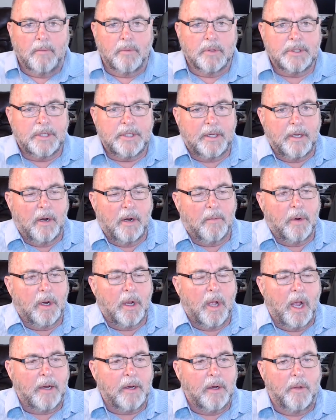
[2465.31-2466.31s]
We'll sit there and
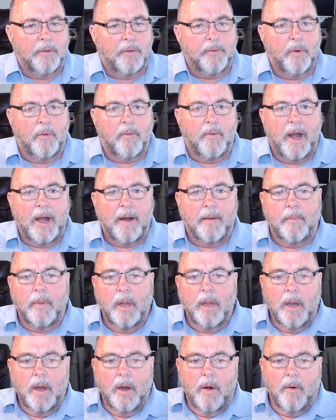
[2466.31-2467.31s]
I can go through and
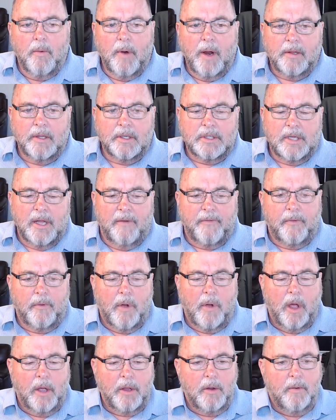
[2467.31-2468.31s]
write the stuff for
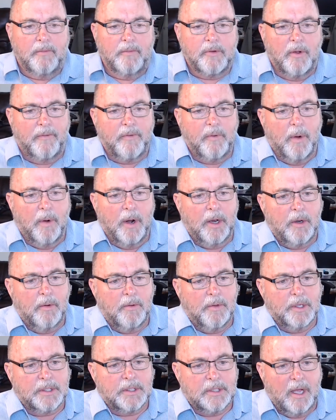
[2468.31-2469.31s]
all you. So if you want to do
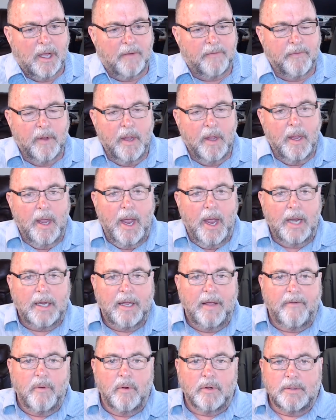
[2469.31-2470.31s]
this stuff and
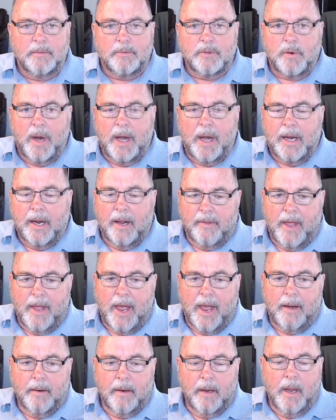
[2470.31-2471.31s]
give you some training on
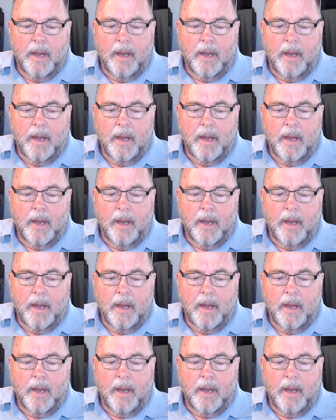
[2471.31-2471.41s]
that.